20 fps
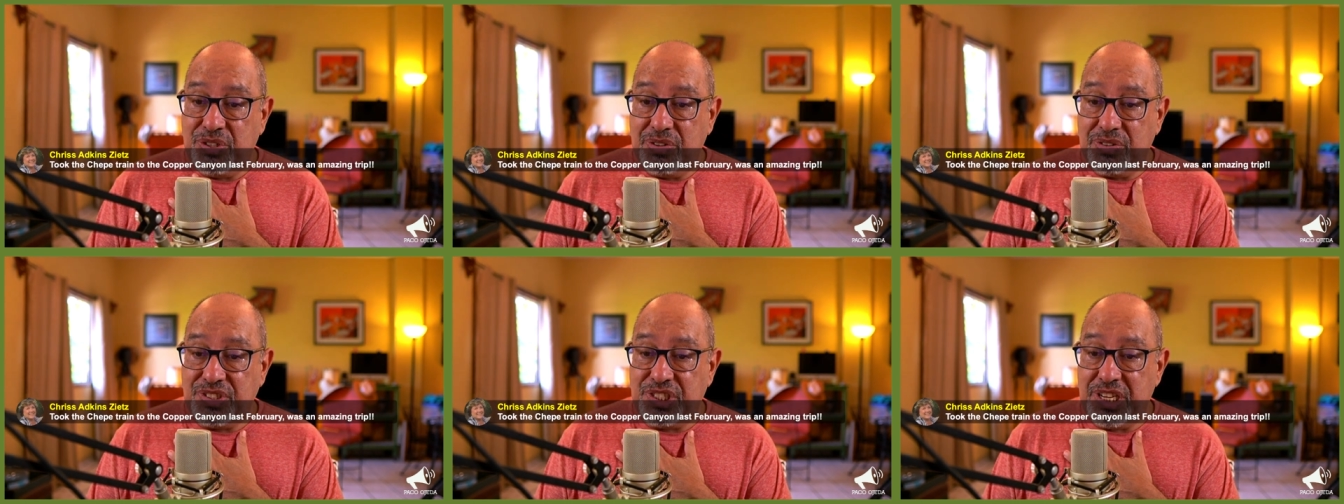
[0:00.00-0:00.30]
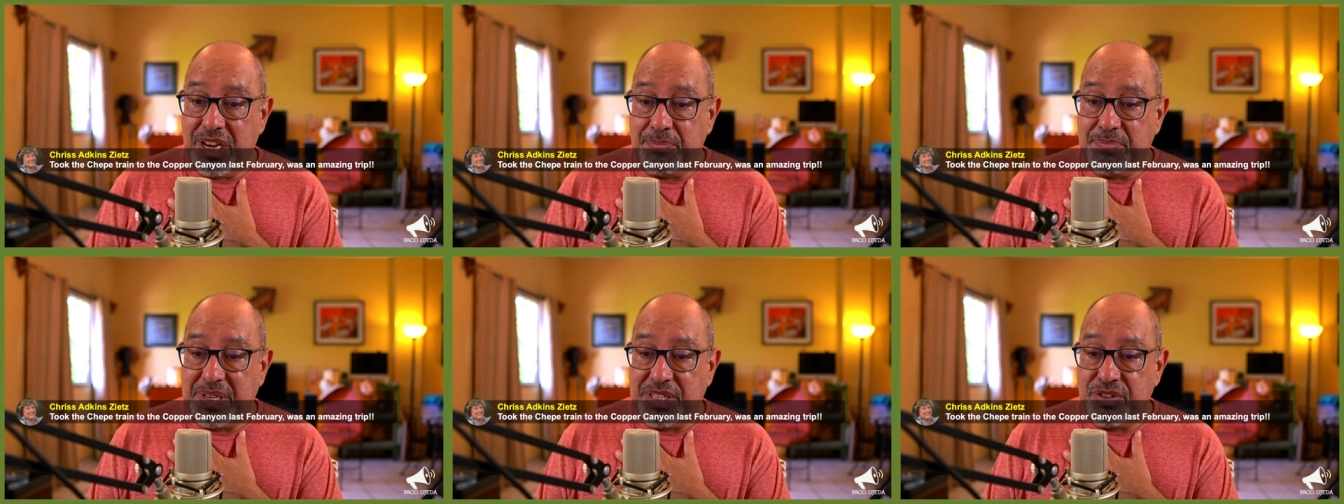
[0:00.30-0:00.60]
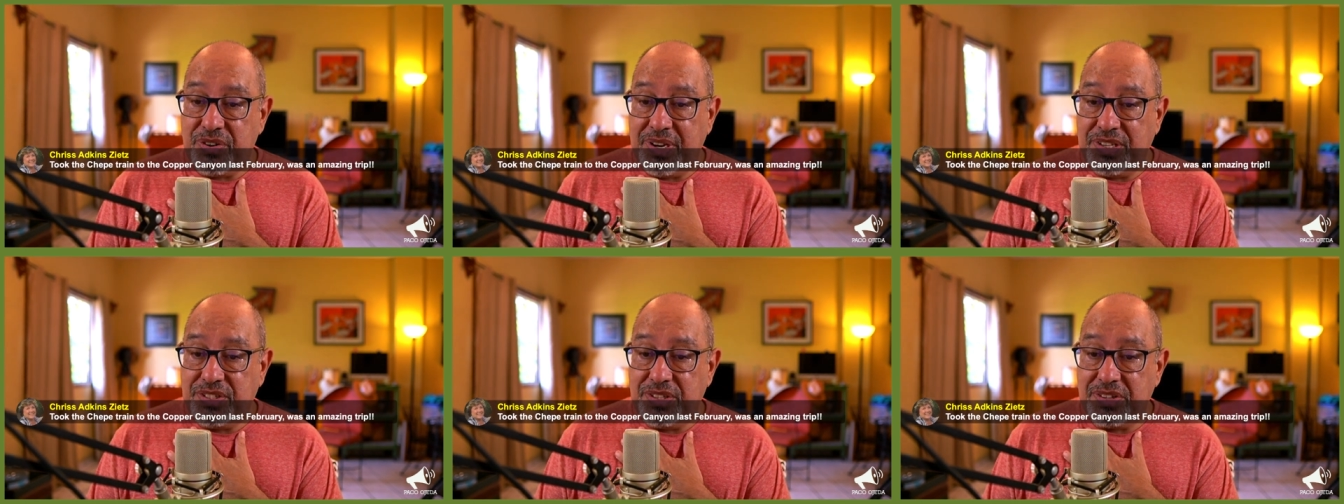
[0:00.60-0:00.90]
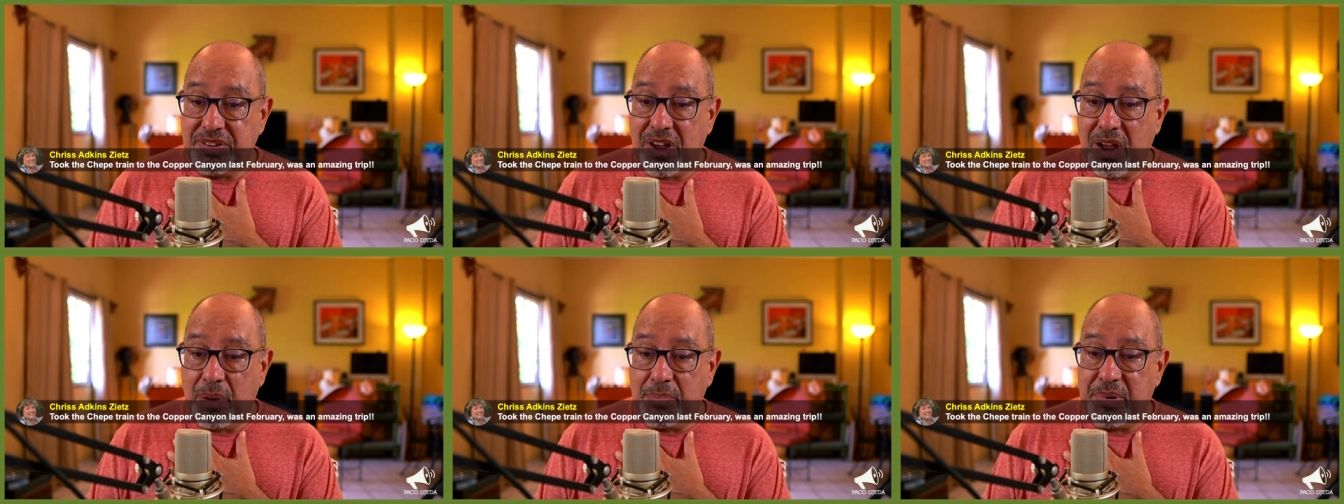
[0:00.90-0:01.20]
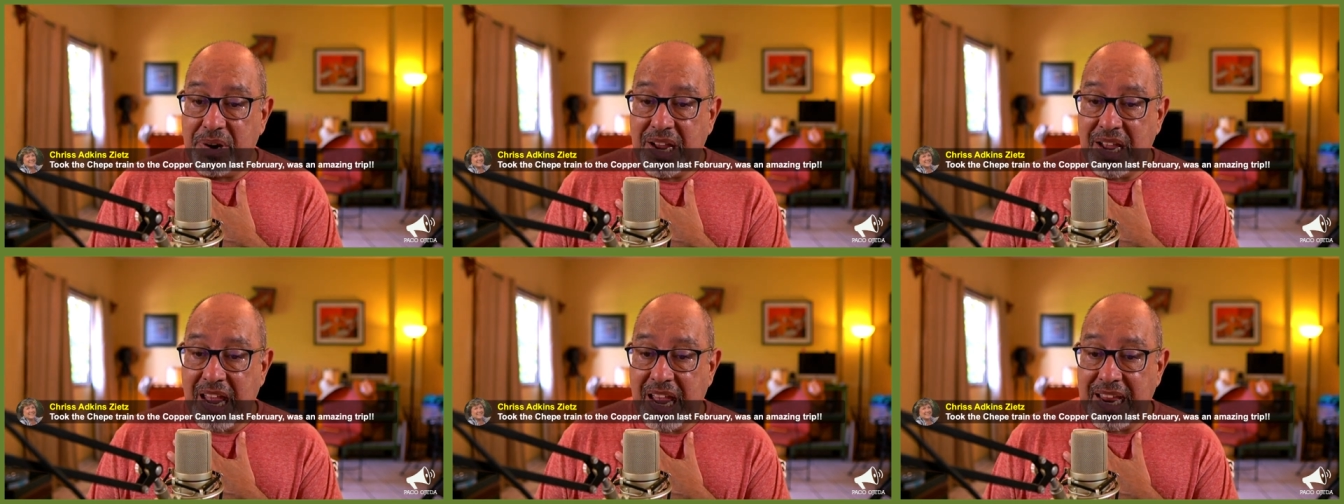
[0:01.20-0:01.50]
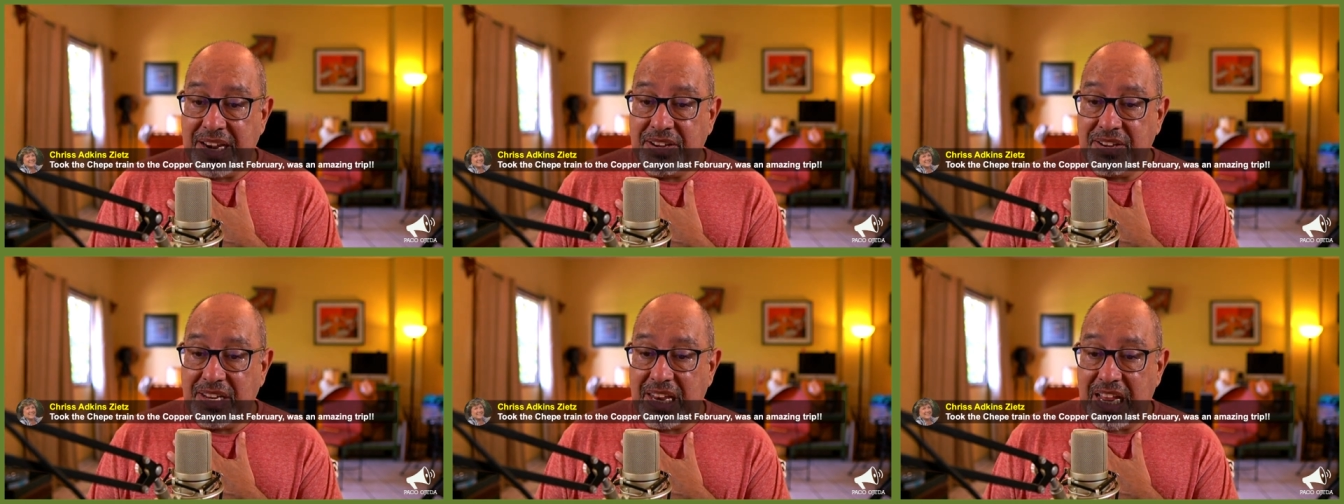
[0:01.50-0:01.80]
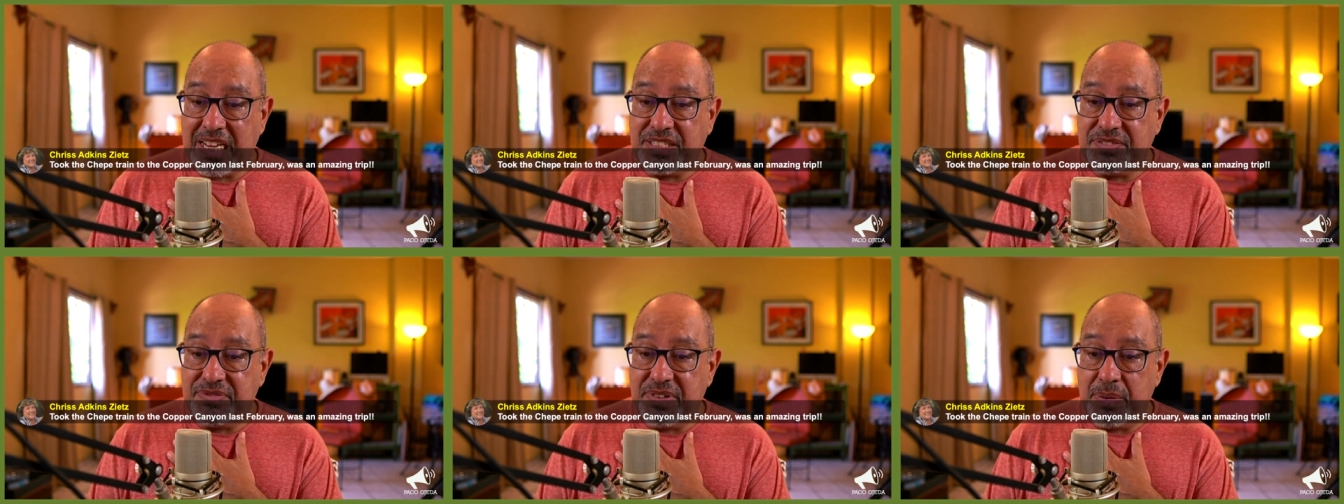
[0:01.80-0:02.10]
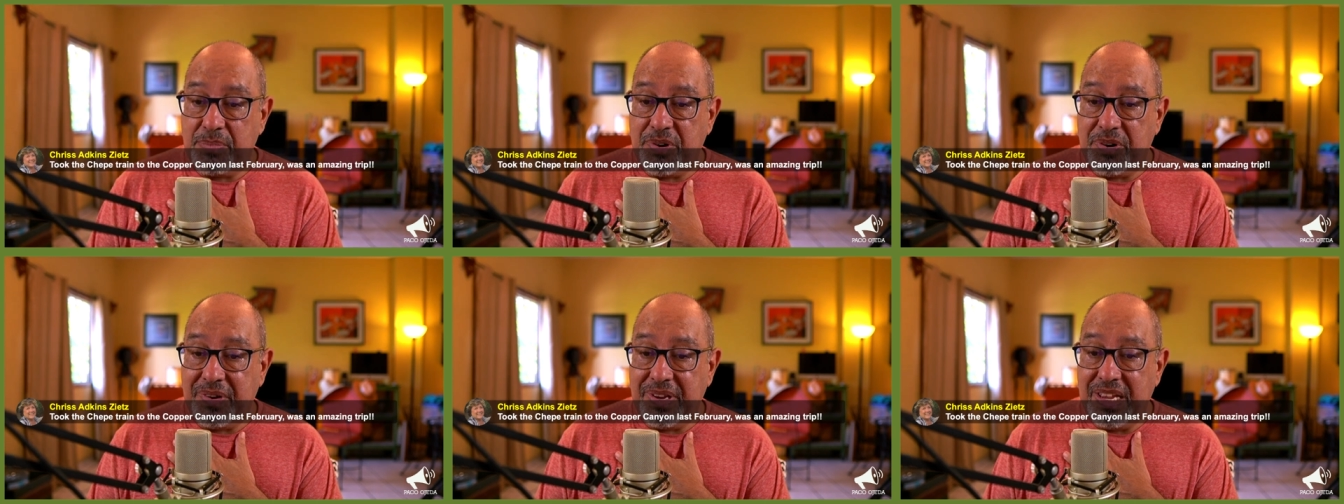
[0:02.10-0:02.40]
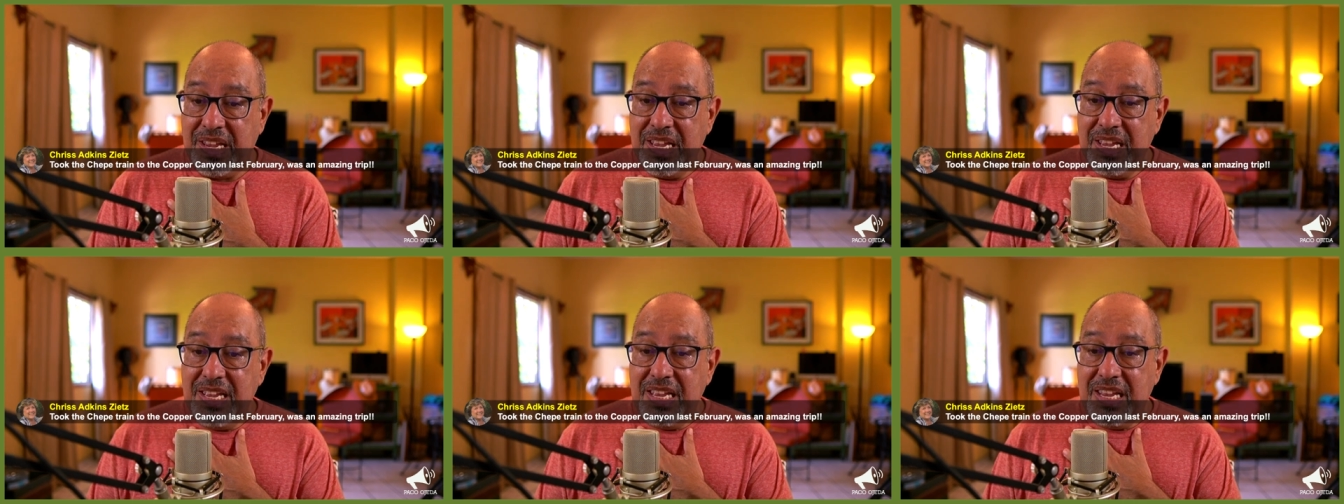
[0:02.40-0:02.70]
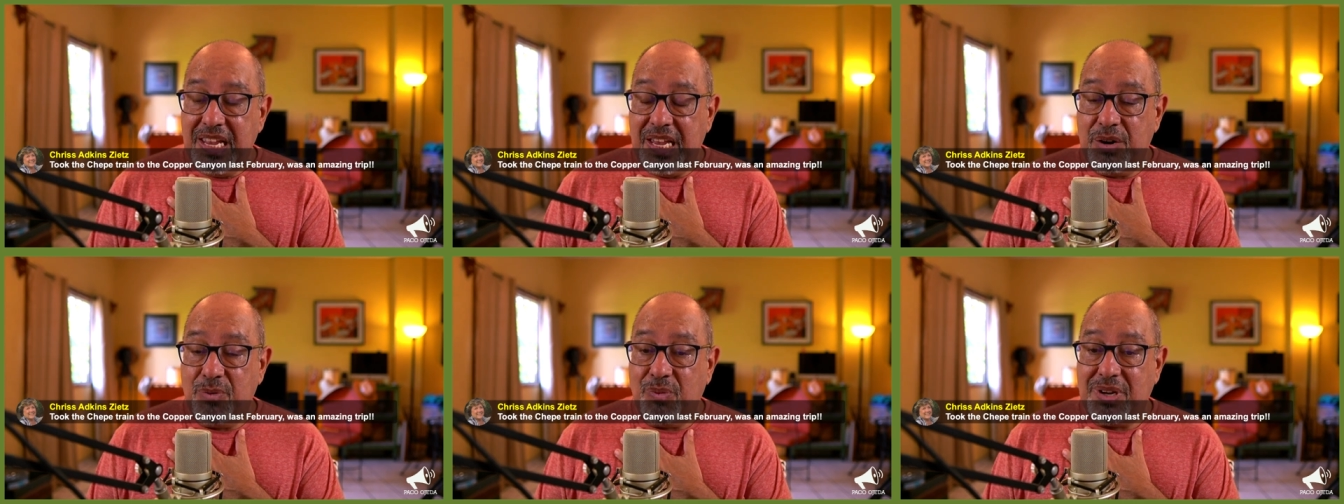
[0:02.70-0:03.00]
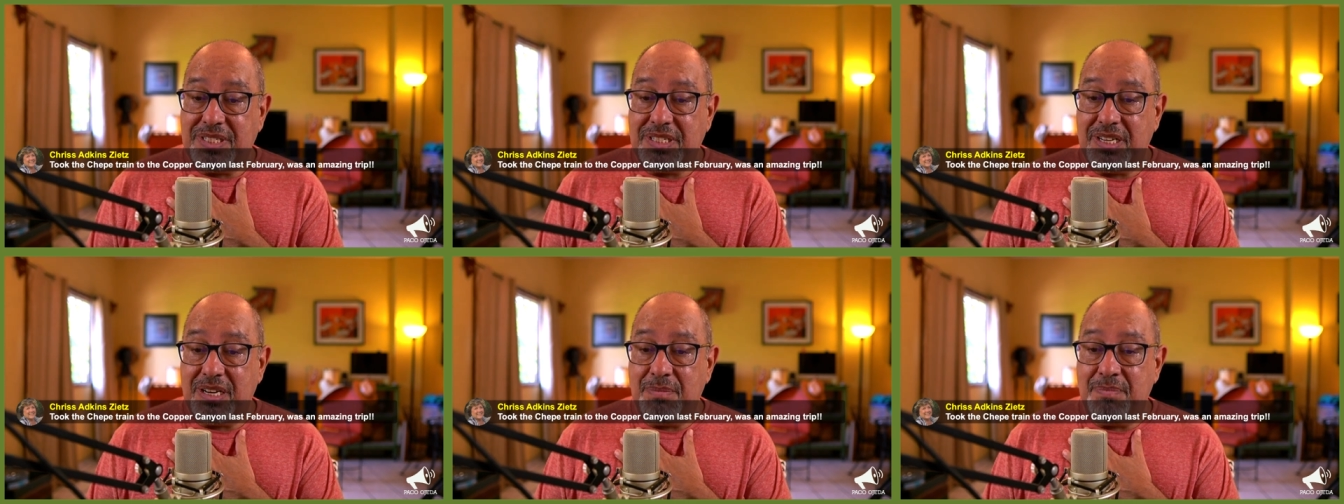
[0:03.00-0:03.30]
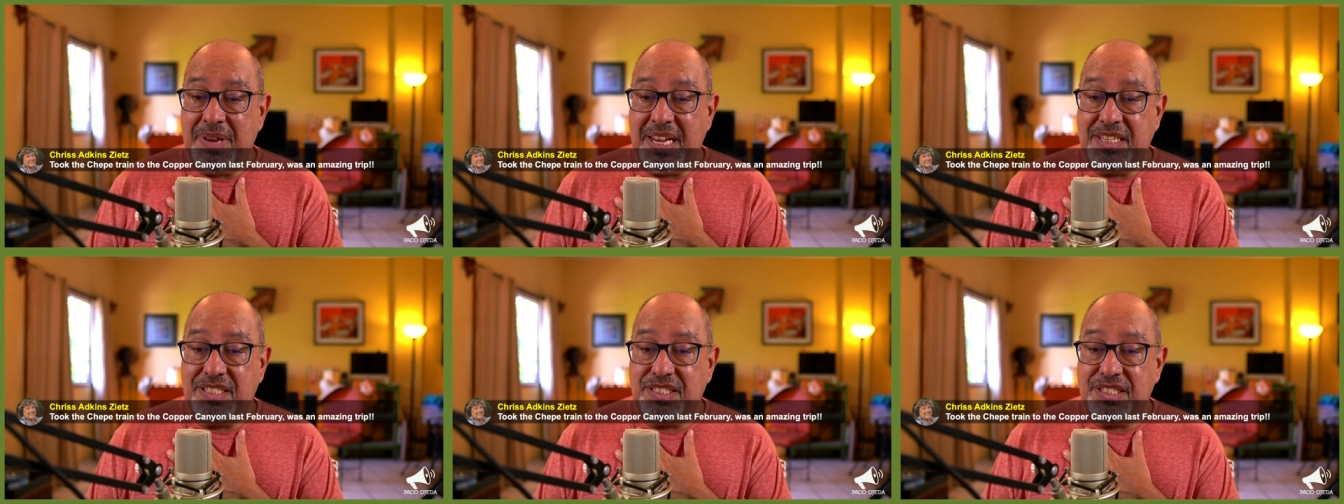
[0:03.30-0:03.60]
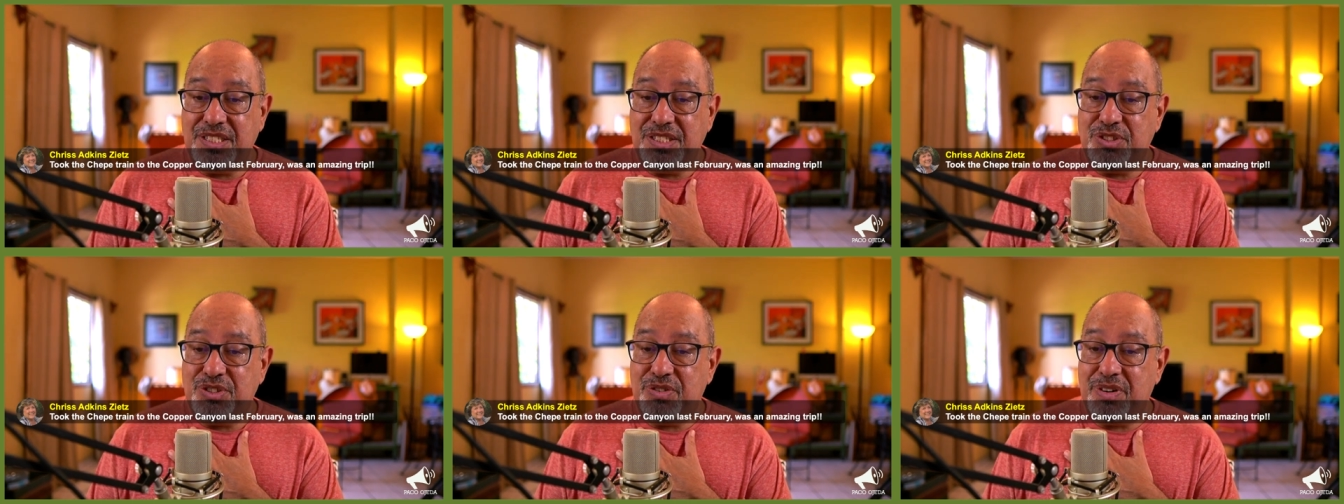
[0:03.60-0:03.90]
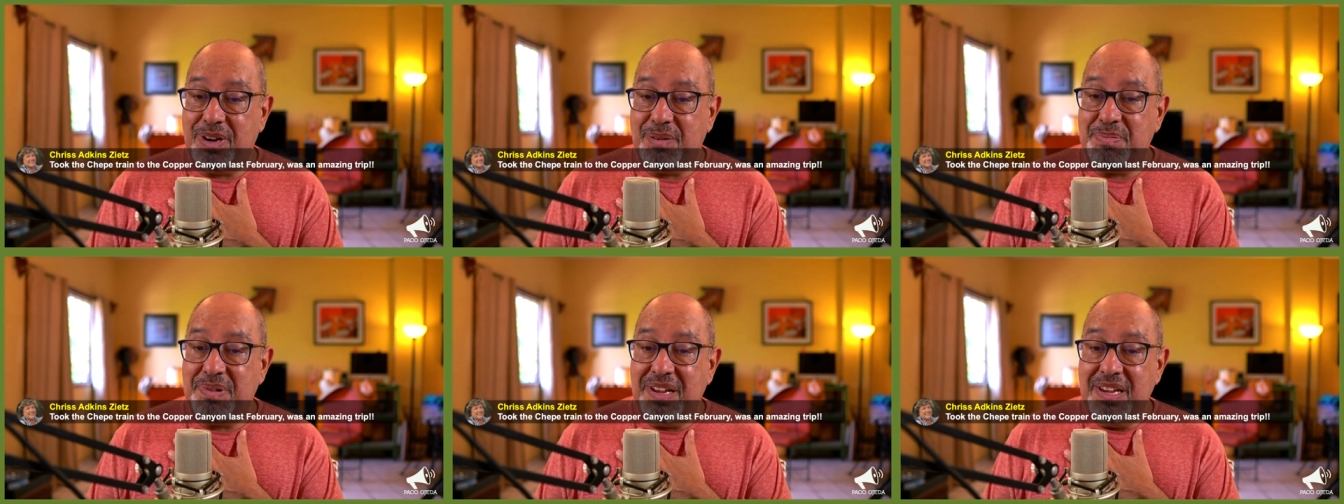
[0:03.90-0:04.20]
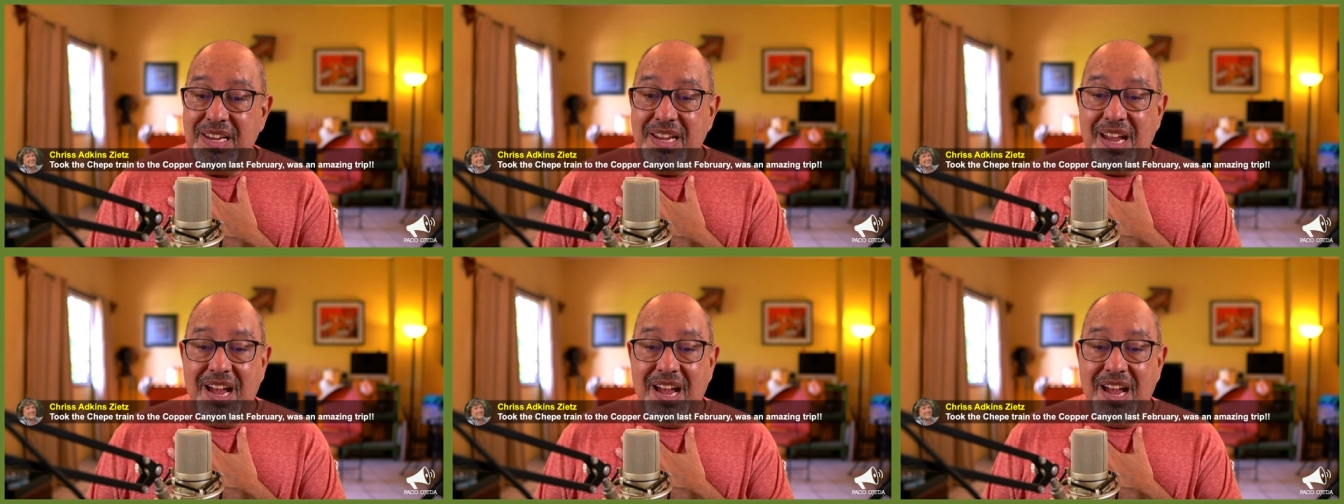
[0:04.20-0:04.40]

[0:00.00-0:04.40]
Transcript: Took Chepe train to the Copper Canyon last February. It was an amazing trip.